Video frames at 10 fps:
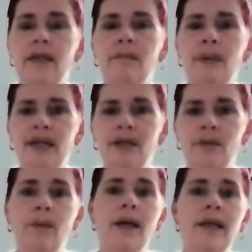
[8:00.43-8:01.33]
in a
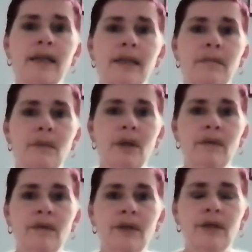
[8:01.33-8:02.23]
better way,
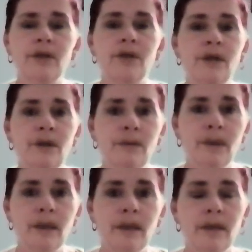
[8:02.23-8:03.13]
mindfulness do
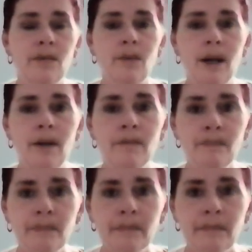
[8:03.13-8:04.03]
as
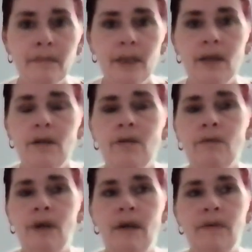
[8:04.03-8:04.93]
well,
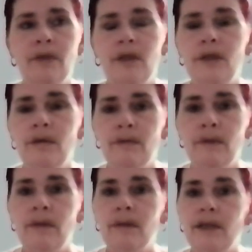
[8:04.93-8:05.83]
rather than
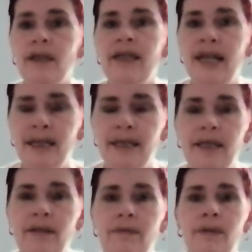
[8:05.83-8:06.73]
the
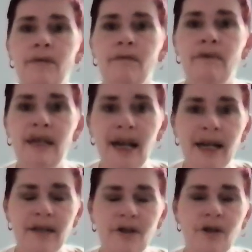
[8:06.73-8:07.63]
negative
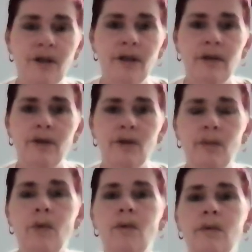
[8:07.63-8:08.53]
reaction
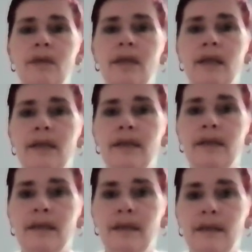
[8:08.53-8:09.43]
towards
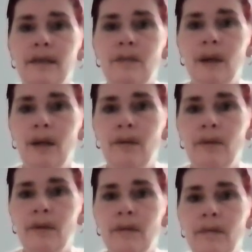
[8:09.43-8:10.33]
it as
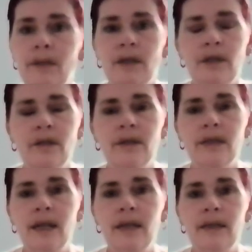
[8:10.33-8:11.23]
well. But like I
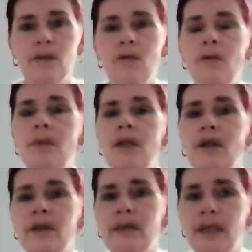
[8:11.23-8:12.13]
said, it's
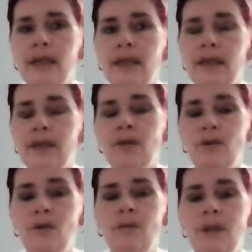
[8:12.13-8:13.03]
normalizing it. It's
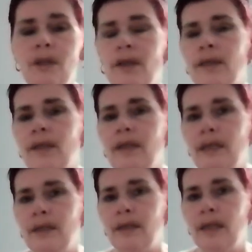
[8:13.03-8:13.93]
normalizing
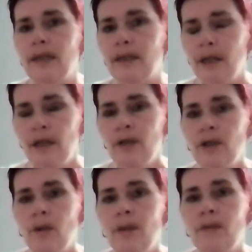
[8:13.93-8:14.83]
these things.
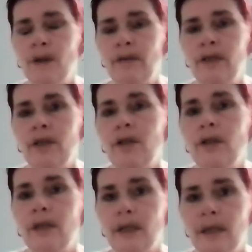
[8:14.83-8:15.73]
So it's very
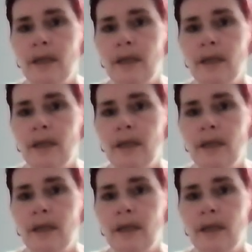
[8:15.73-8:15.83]
good.